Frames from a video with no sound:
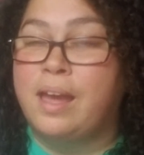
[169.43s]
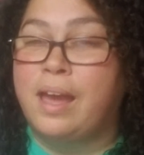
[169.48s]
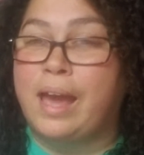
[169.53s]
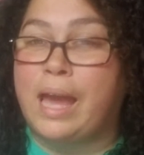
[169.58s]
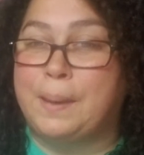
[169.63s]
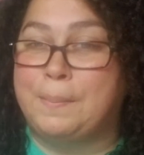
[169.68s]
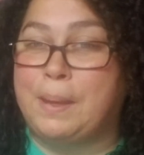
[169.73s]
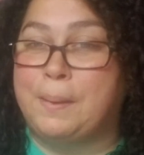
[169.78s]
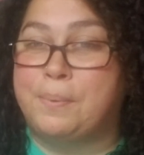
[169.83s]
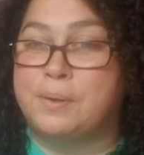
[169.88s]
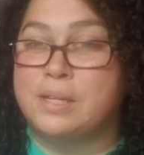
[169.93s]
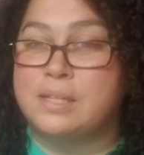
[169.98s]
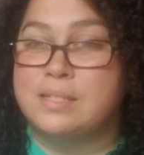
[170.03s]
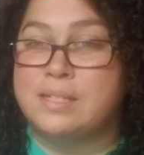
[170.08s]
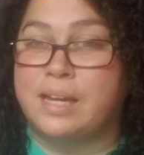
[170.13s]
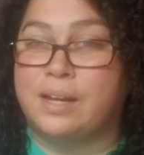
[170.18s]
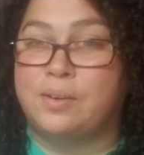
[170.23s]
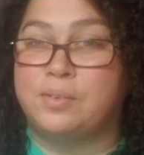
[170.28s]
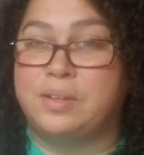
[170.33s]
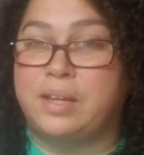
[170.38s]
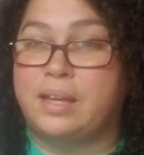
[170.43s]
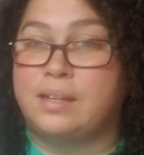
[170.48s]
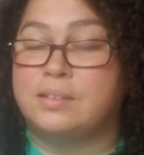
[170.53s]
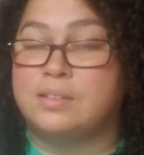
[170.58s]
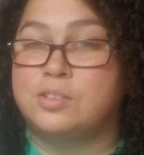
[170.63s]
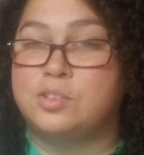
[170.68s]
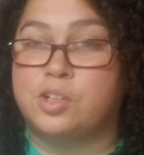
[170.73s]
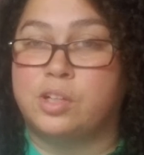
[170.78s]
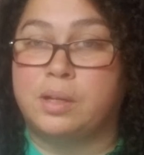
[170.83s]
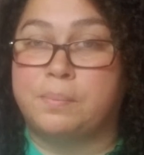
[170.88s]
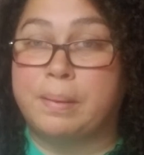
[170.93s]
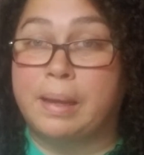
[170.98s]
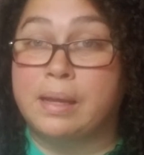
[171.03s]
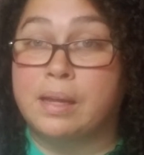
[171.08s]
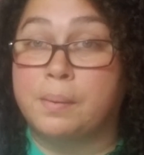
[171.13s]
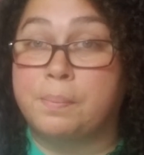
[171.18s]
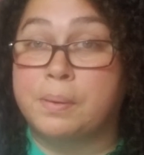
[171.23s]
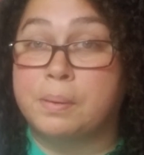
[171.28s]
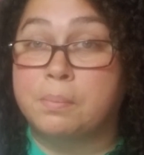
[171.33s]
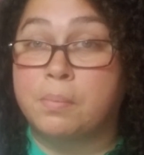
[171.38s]
I may put it down and start it back
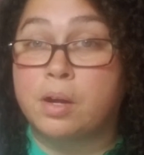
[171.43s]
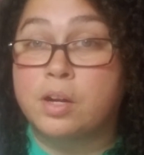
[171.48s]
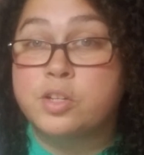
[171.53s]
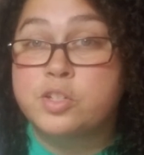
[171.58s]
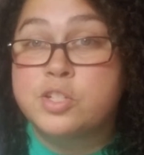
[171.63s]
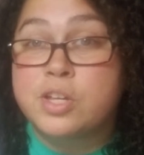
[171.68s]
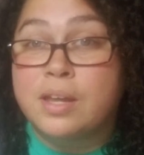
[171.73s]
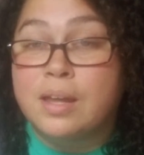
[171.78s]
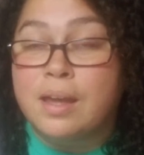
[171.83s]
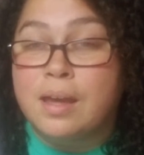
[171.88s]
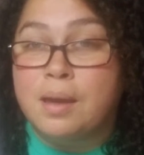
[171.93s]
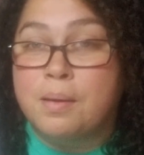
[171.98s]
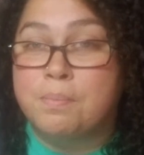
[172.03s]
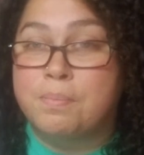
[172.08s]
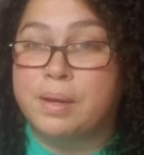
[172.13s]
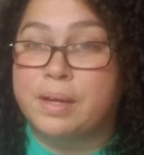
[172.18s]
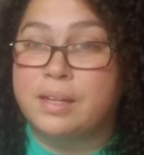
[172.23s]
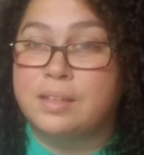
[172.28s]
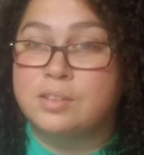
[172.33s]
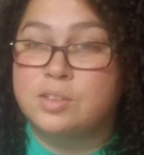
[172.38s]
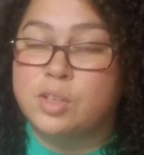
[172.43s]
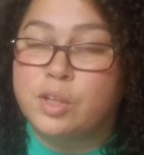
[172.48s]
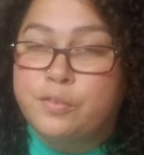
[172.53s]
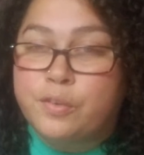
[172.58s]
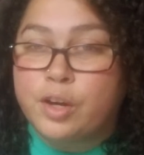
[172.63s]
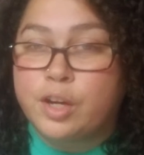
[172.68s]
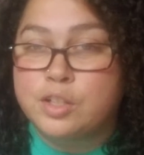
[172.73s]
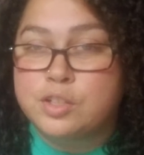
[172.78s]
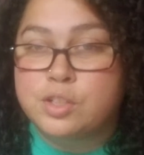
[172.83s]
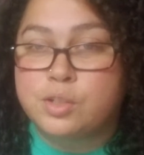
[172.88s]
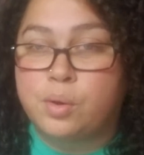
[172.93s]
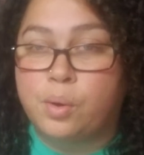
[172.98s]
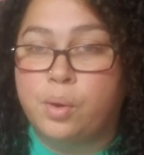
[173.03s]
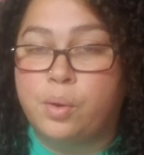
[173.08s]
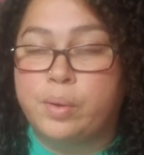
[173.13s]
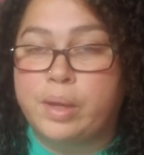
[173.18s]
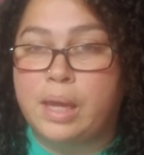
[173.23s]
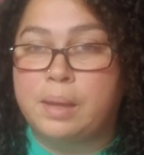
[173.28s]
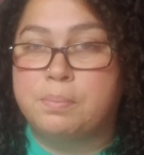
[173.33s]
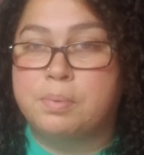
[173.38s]
up in March, but so far it's an
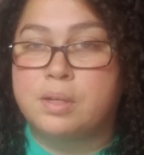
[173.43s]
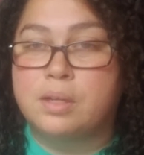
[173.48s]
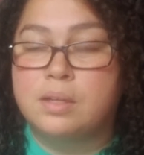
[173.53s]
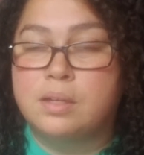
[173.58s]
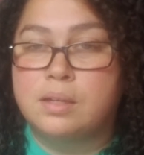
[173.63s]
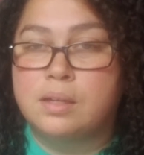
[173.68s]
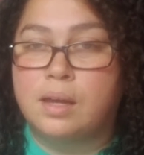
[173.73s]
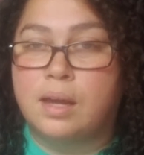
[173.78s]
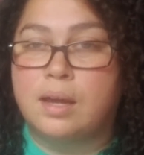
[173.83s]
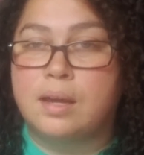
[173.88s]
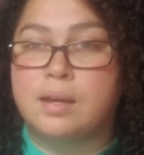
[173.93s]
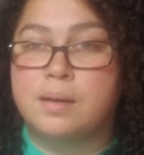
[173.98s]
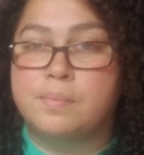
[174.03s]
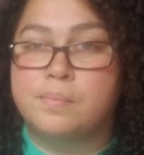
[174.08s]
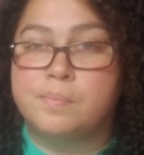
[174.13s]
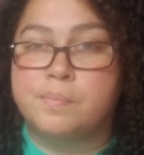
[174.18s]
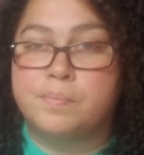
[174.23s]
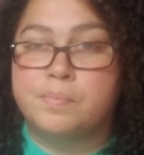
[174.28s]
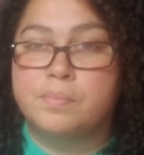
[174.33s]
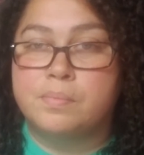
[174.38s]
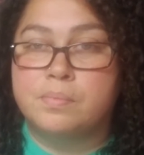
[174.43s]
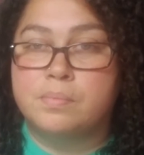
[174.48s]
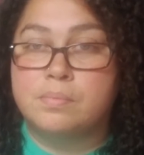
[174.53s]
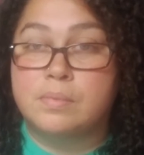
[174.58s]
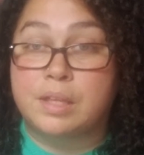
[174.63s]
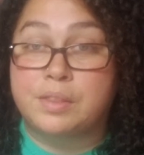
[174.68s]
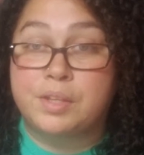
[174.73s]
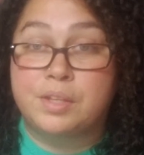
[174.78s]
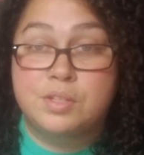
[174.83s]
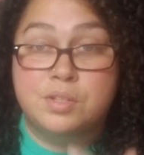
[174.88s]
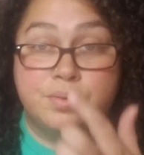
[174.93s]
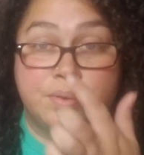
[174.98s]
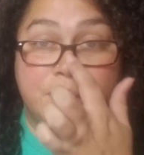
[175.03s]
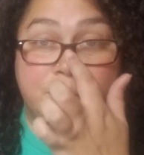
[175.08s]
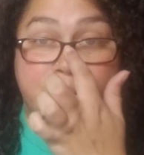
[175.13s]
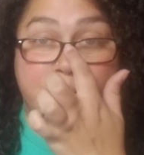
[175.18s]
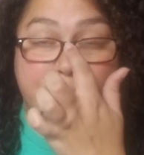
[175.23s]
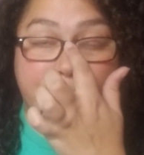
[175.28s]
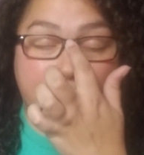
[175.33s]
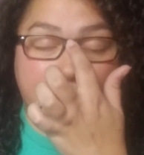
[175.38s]
okay book. Nothing to really
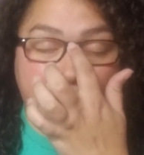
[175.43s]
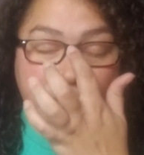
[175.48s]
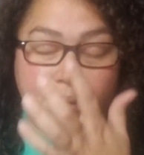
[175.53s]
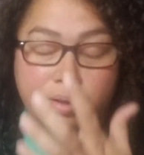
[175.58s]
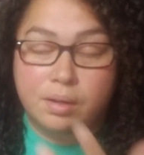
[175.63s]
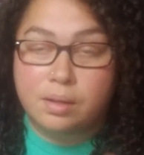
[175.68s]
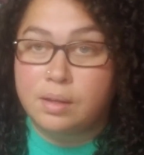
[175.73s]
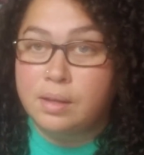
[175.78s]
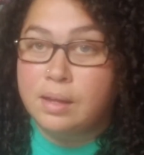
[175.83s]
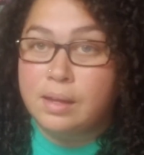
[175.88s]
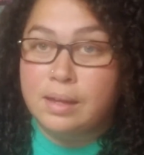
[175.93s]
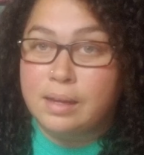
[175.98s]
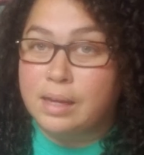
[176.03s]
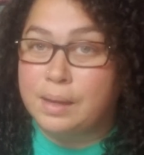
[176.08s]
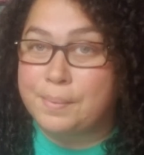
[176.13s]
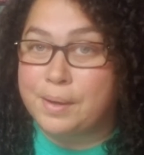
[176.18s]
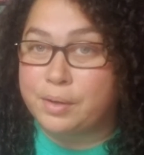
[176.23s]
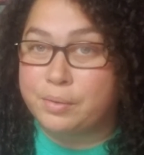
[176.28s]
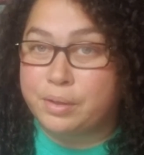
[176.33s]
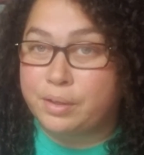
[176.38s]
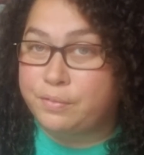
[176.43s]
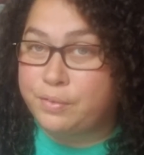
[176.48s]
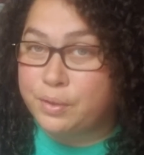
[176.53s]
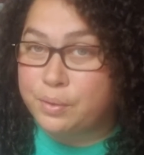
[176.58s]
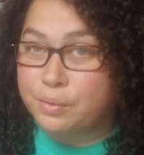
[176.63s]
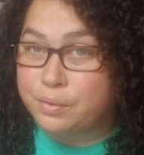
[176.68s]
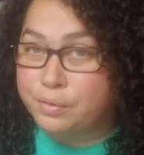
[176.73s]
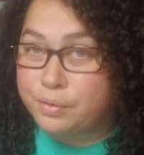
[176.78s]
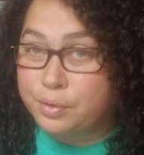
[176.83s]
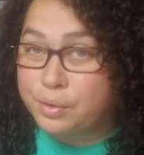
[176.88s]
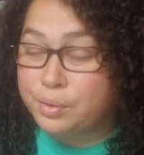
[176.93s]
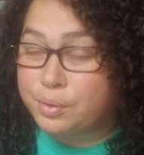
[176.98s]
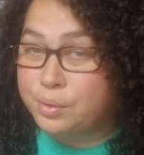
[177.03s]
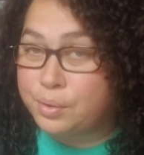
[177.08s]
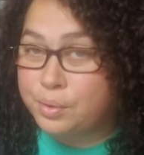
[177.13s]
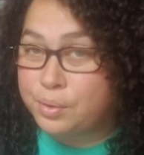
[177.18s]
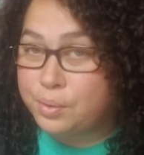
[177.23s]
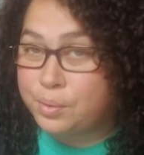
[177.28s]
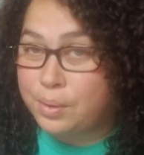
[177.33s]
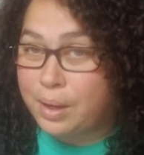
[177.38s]
report about a review of
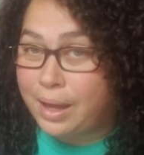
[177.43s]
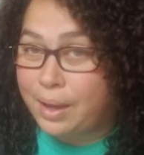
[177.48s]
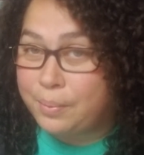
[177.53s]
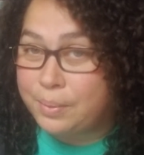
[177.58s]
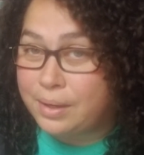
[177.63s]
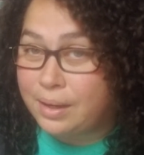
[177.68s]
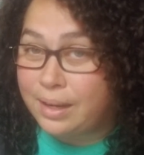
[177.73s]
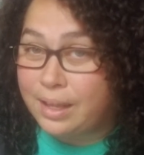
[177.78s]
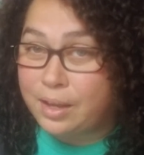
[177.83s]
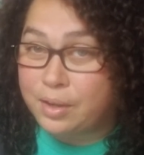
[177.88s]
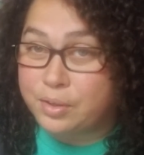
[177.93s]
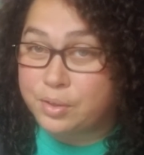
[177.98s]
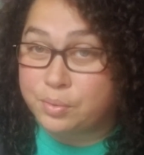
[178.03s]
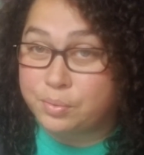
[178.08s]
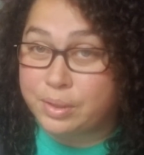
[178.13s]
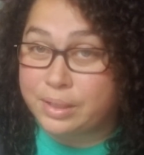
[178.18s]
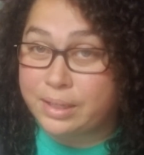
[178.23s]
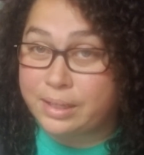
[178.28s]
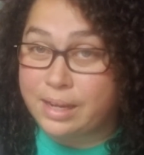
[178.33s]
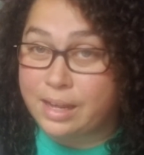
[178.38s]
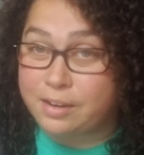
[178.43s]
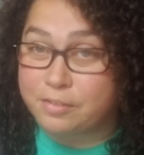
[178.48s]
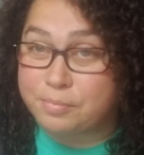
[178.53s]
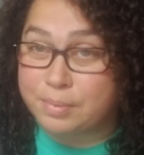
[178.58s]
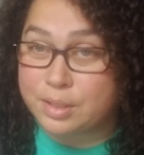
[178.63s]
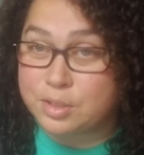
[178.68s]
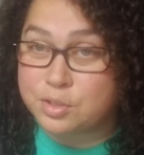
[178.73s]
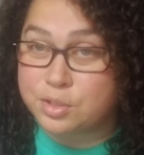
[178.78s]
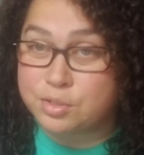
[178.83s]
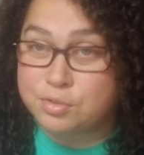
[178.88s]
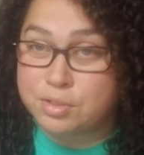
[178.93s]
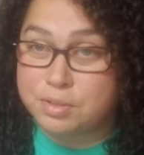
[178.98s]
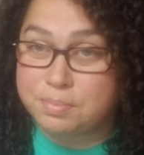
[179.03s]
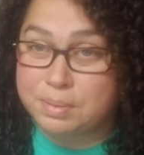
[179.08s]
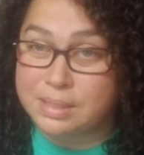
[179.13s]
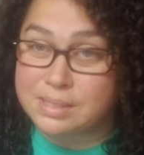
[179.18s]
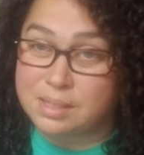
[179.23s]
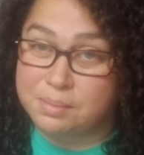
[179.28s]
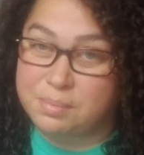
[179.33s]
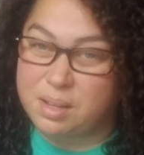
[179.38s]
who I would allow to read it out of my children
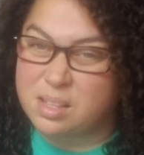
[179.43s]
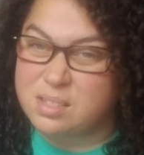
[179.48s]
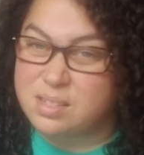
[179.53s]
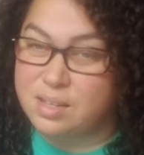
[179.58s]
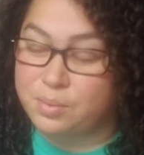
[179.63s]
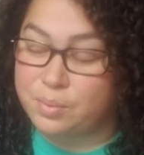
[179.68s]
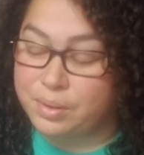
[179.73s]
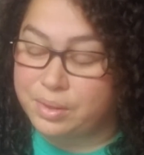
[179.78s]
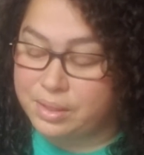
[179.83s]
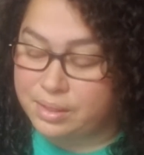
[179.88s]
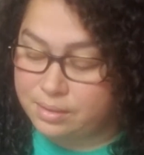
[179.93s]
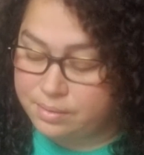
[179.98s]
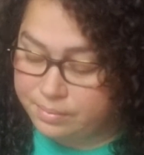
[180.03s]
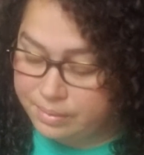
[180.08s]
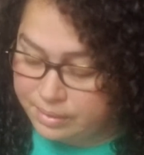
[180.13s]
because I'm not done with it.